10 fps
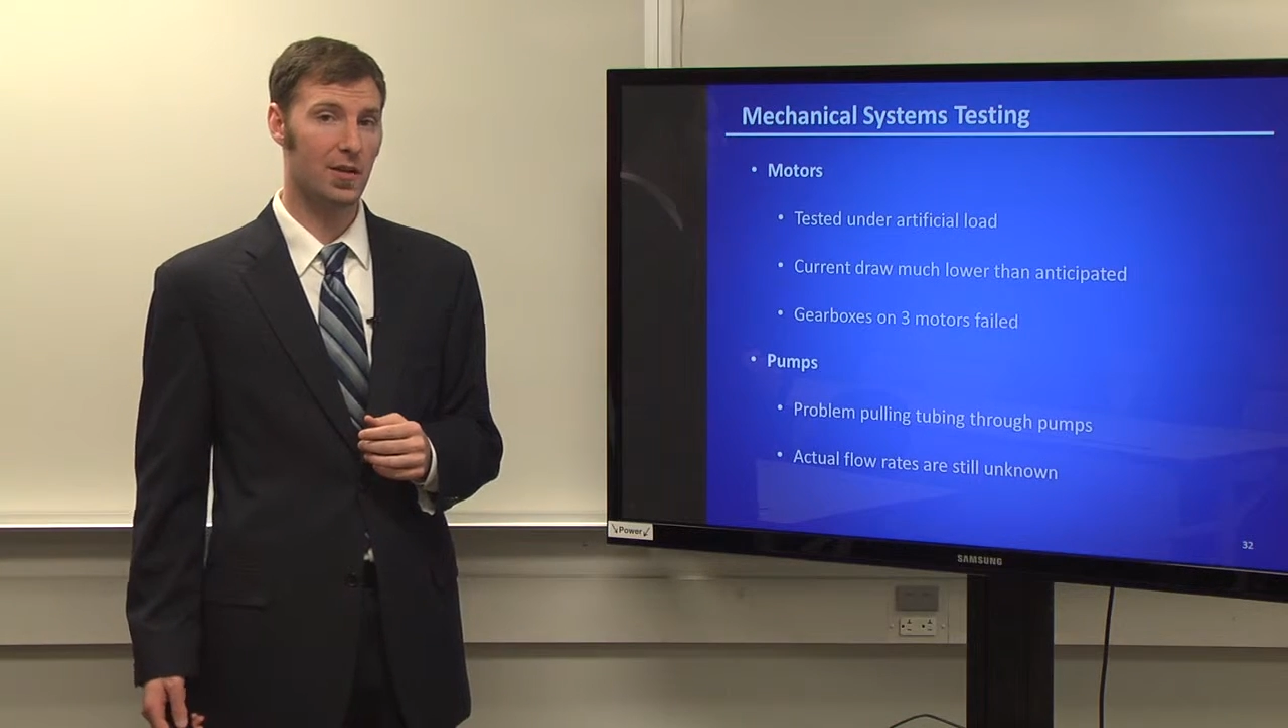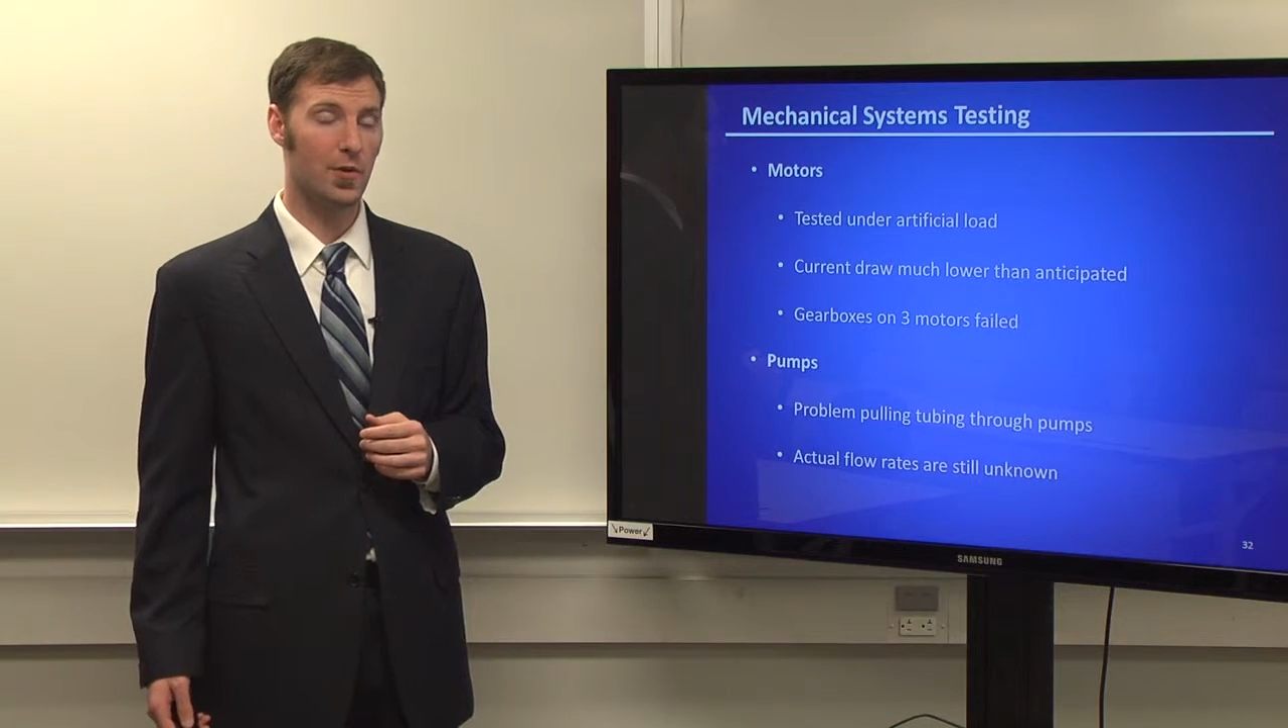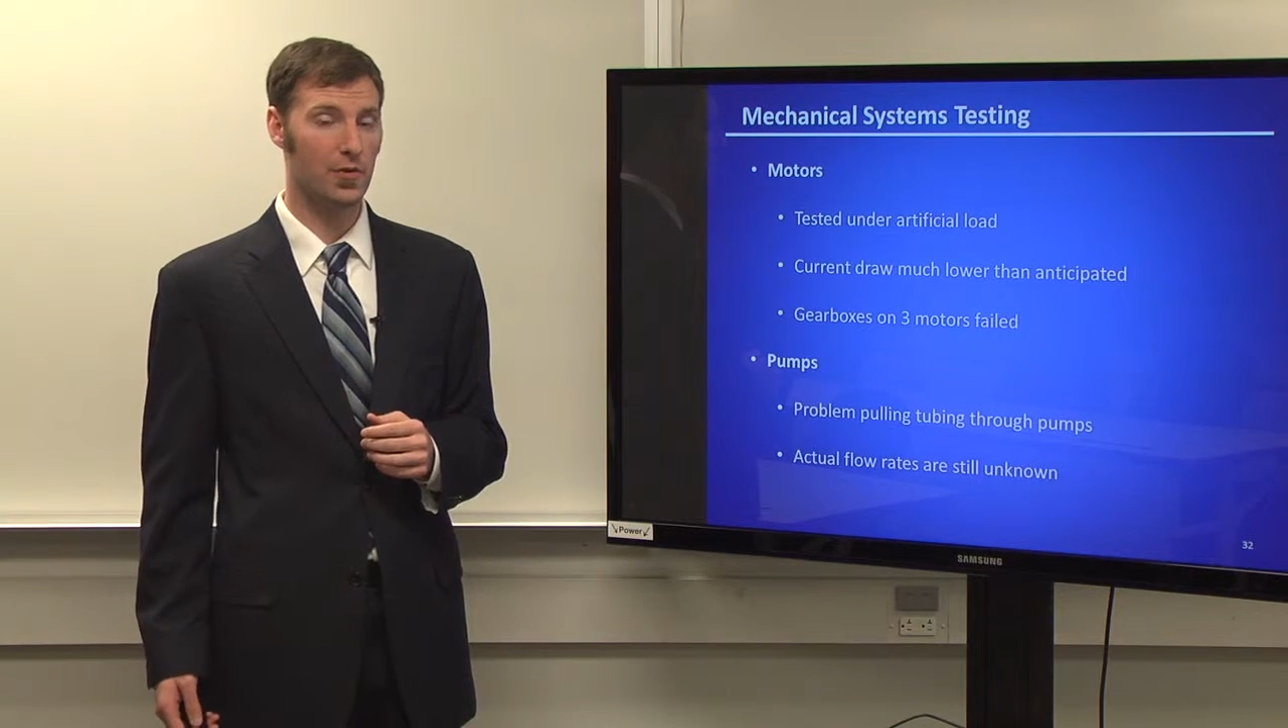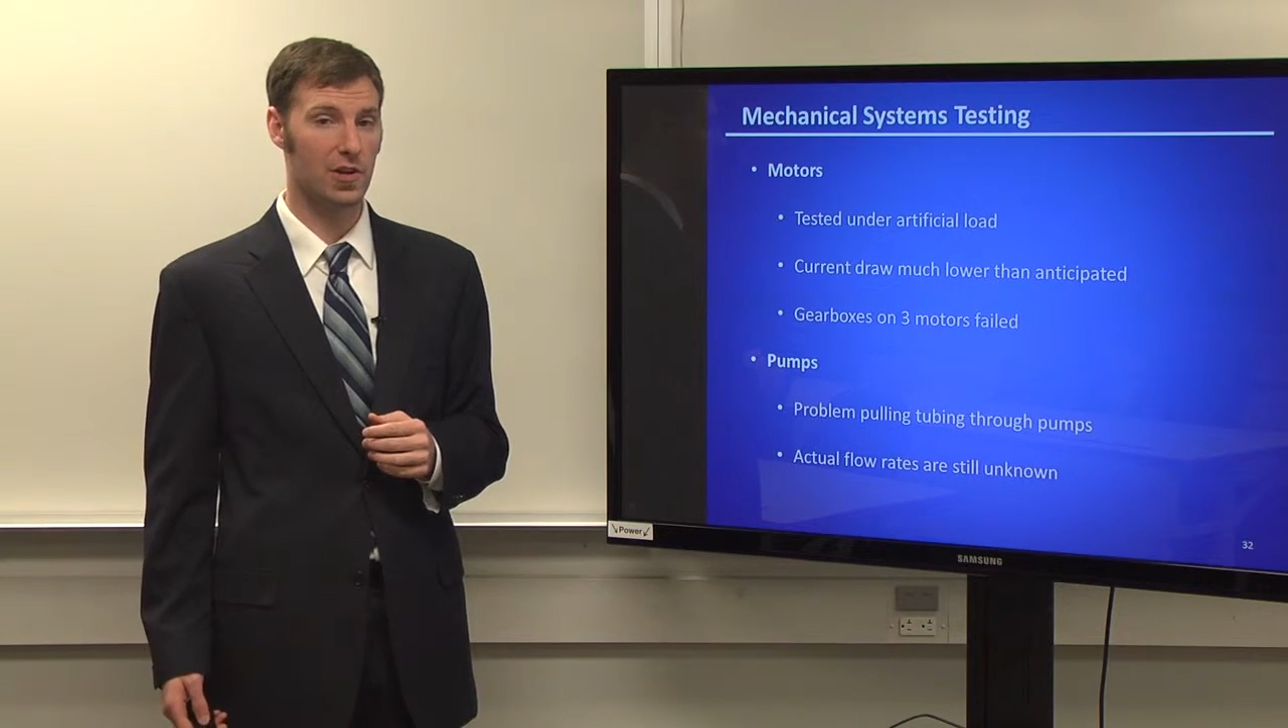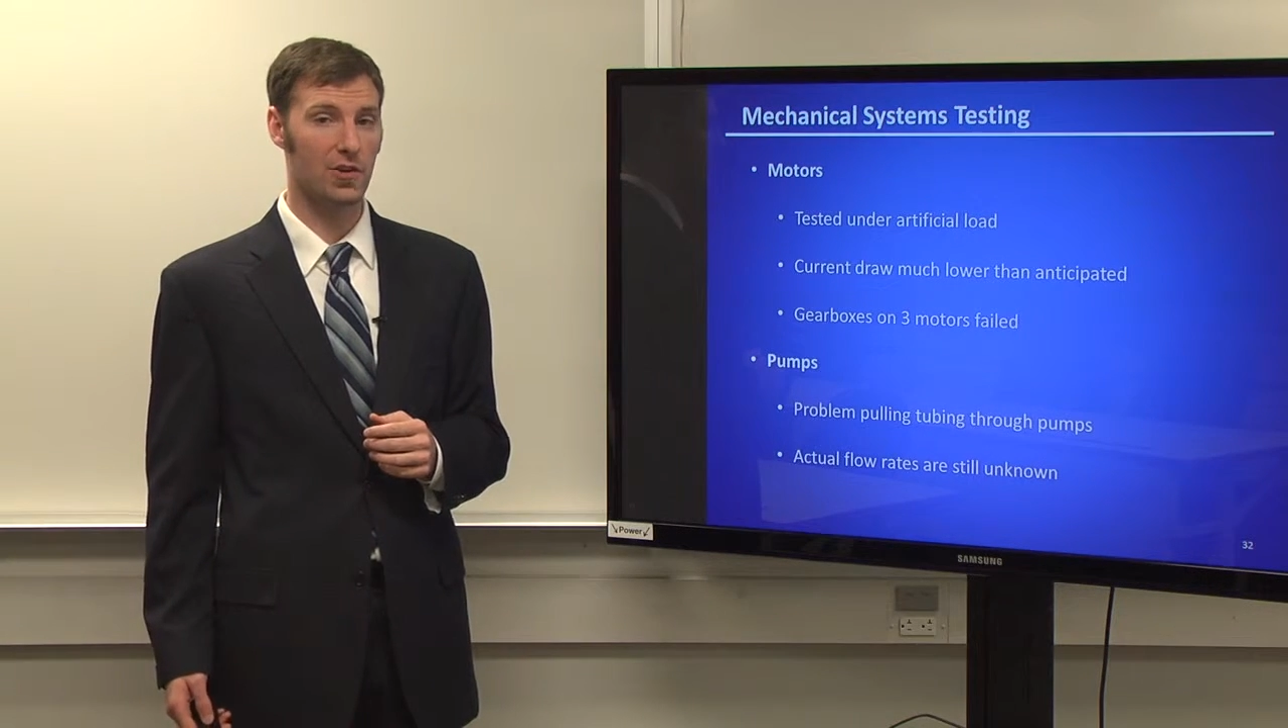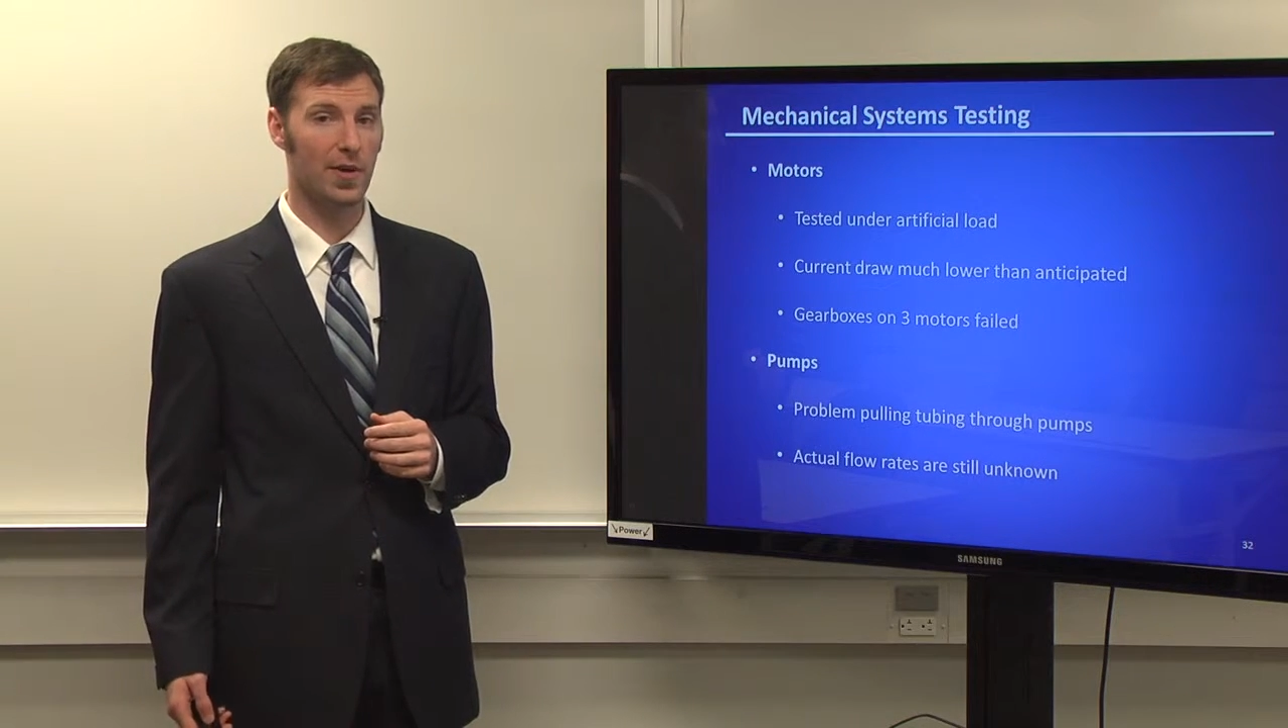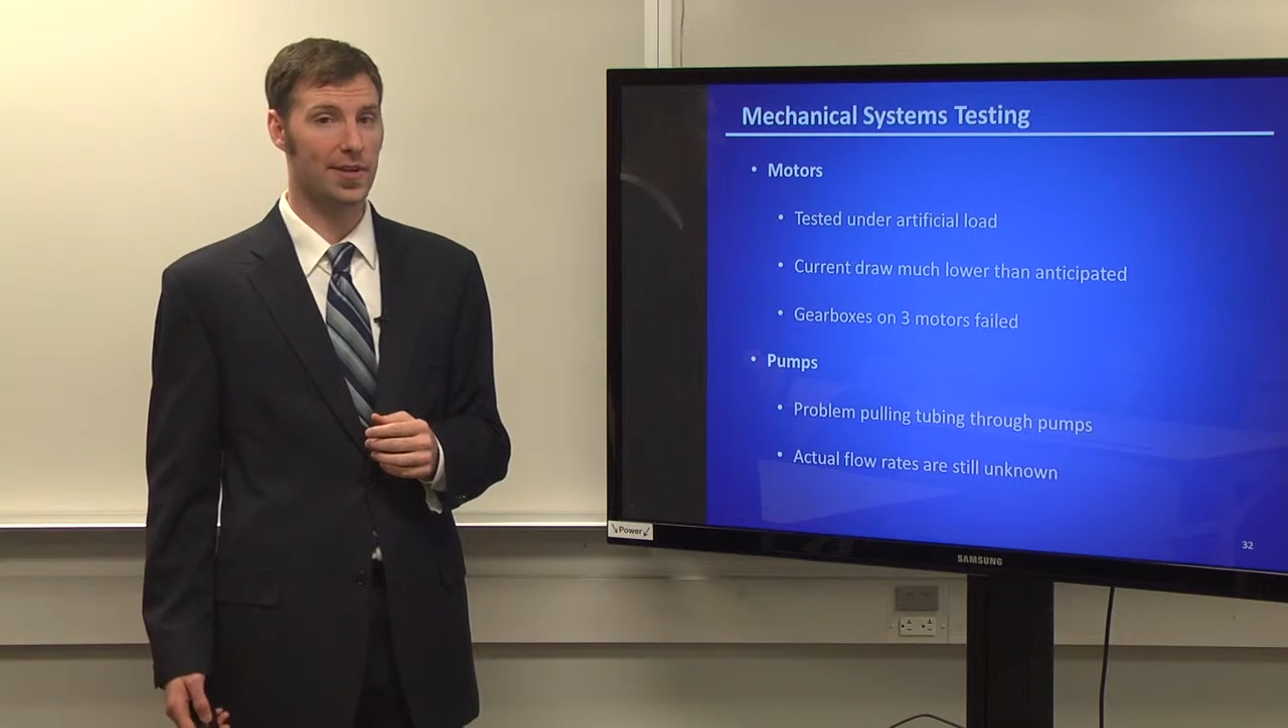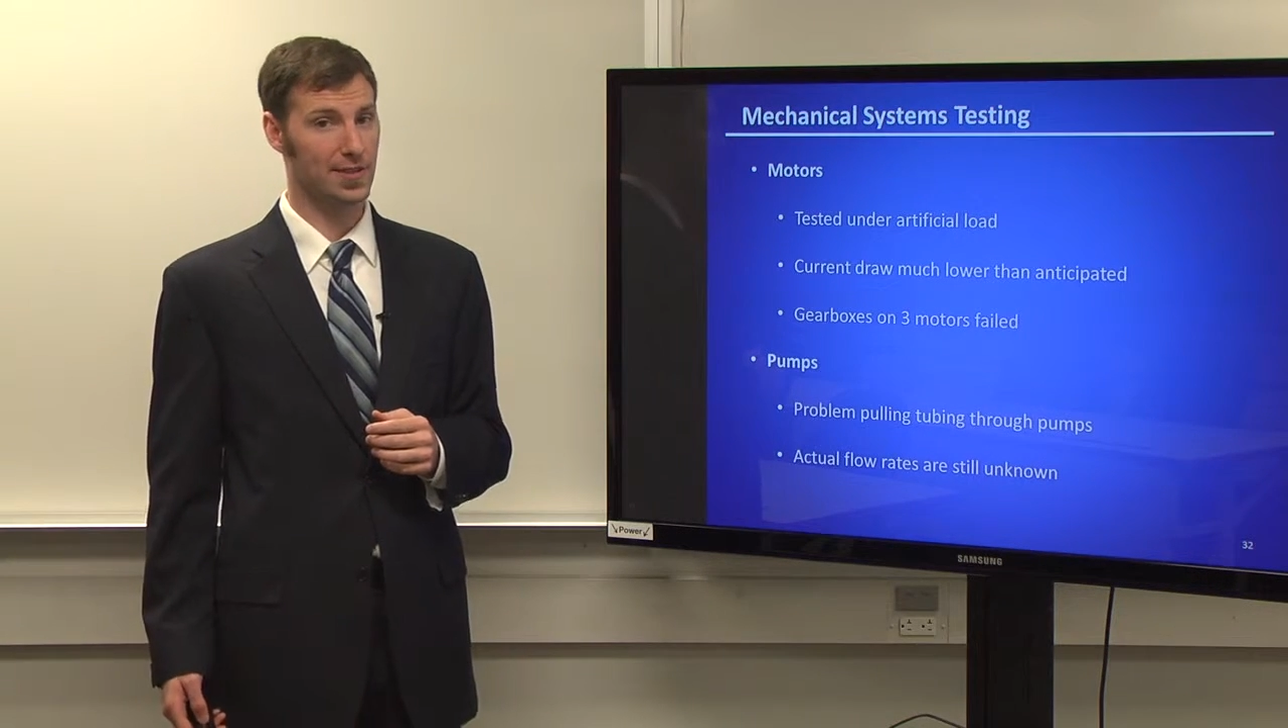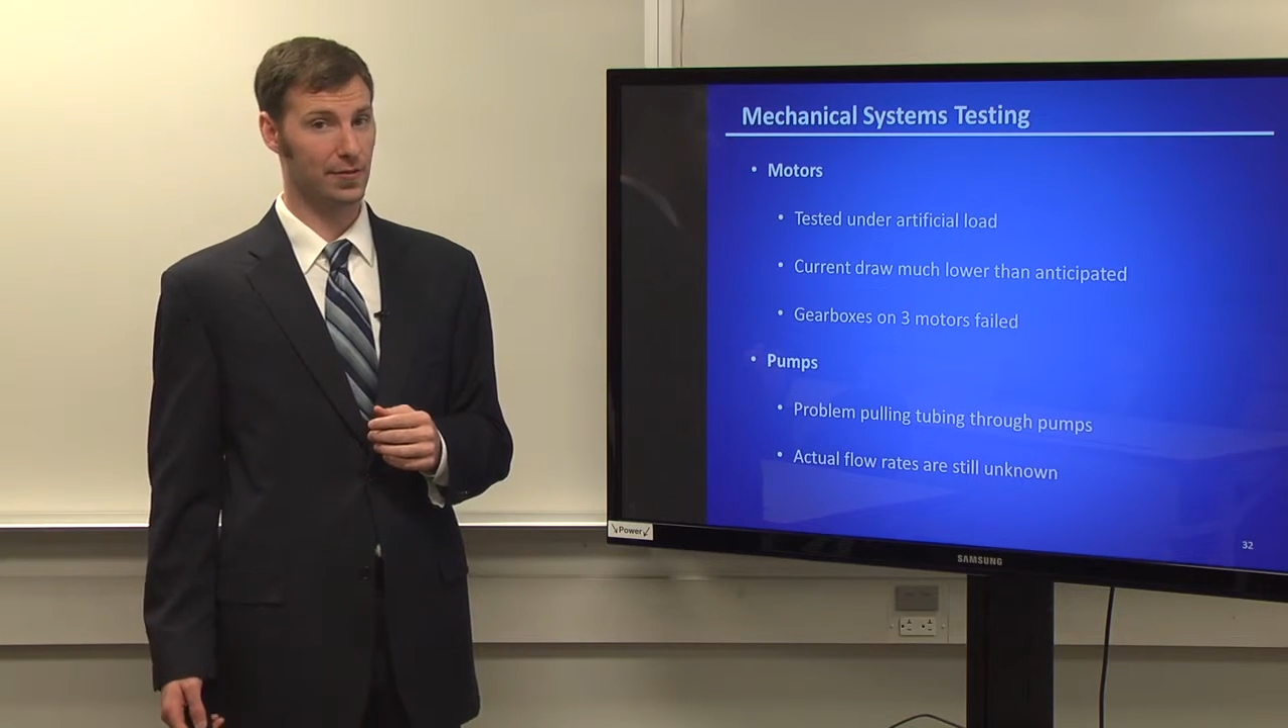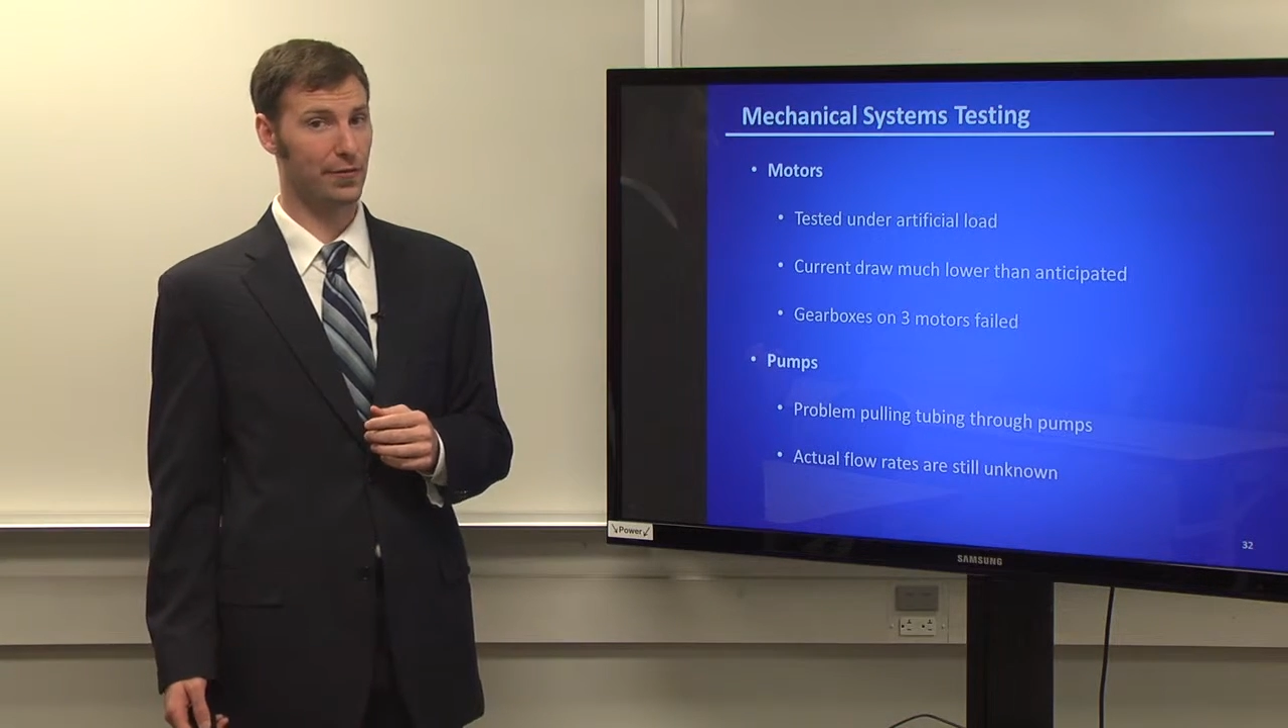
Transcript: motor gearboxes